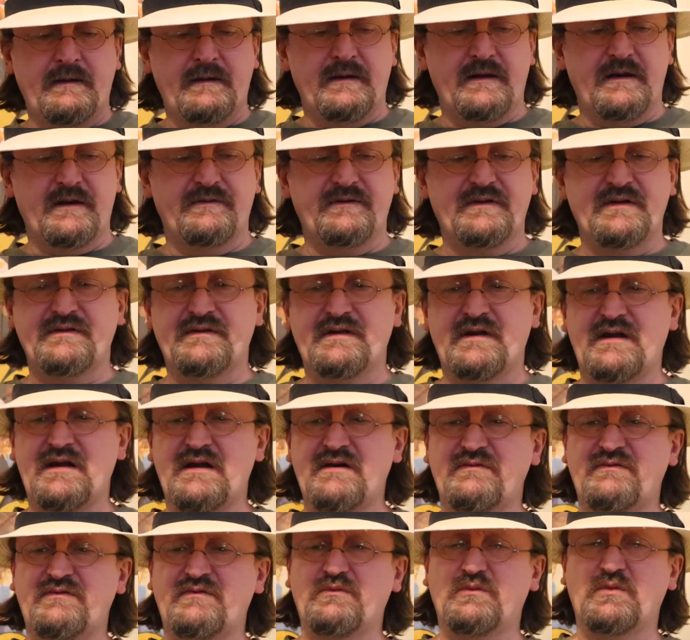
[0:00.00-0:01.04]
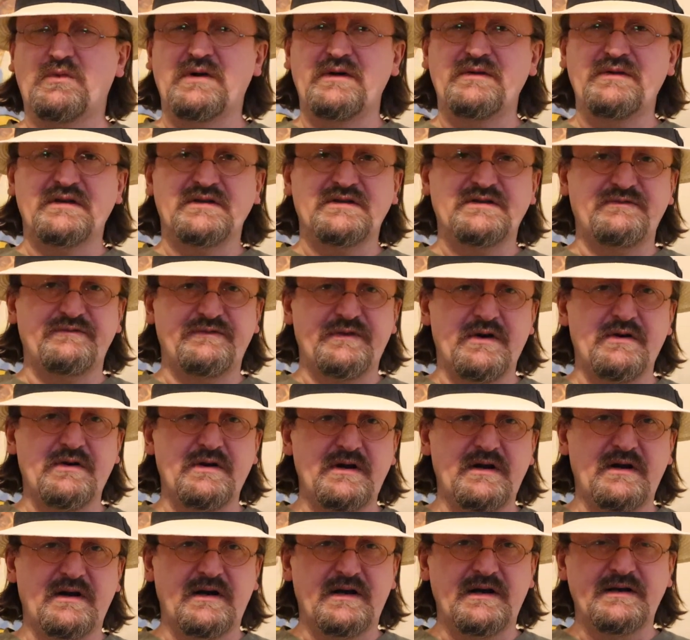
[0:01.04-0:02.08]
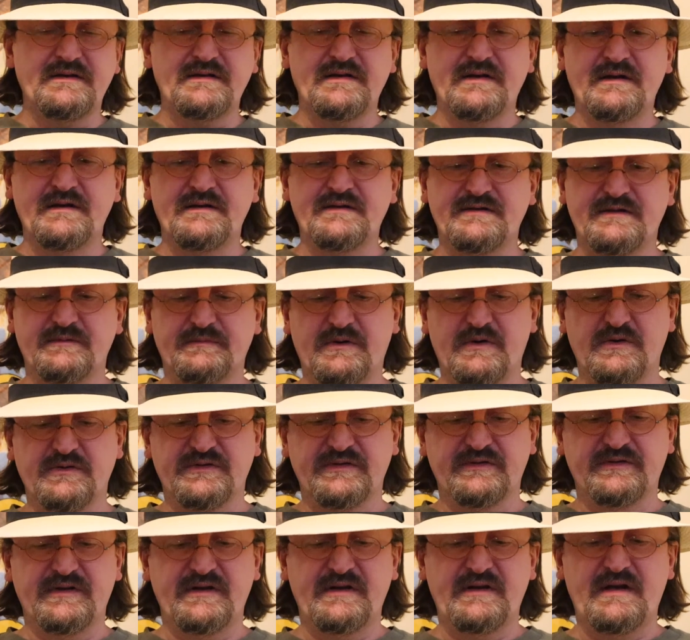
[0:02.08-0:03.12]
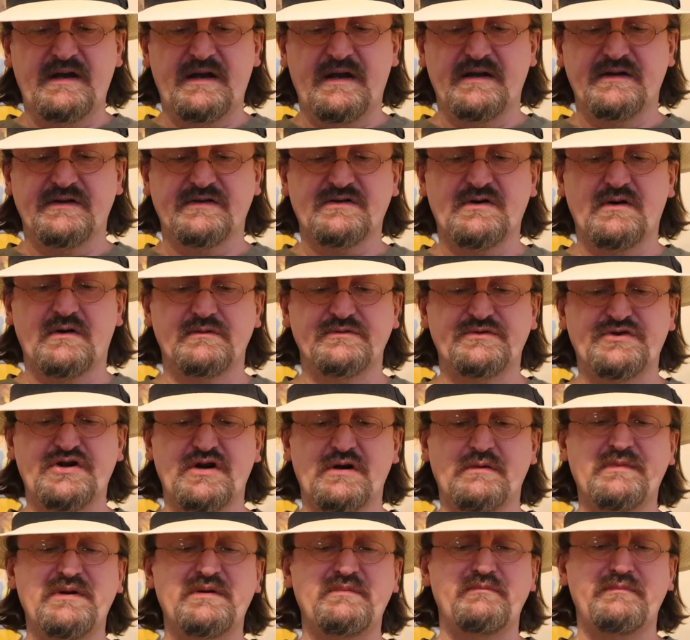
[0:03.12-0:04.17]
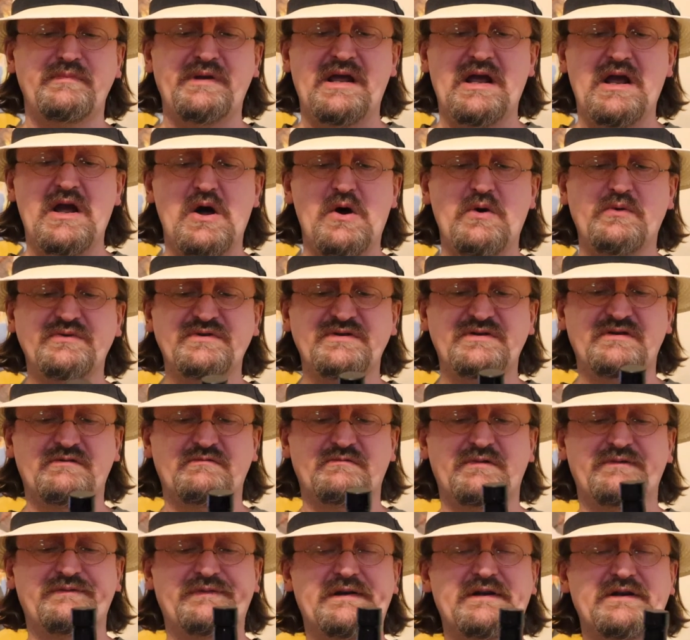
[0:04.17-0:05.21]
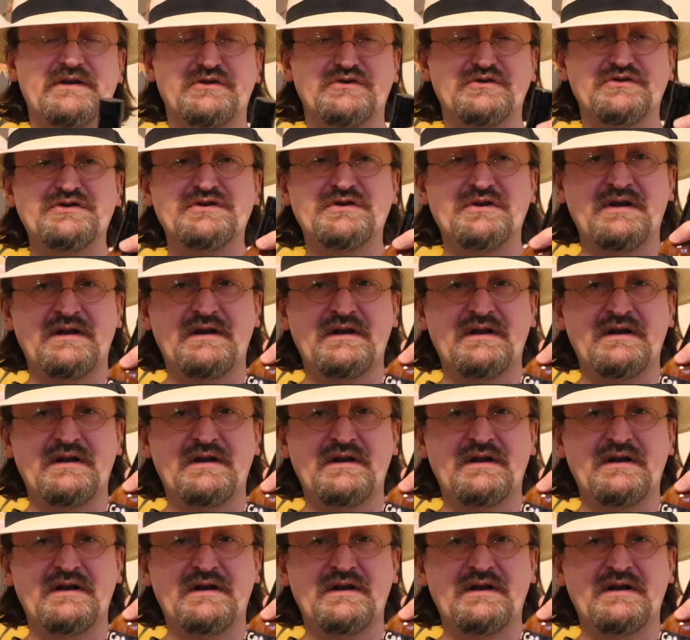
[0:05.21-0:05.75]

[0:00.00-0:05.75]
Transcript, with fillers: And then they have one that's very hot, supposedly, and it's called Chairman Meow's Revenge.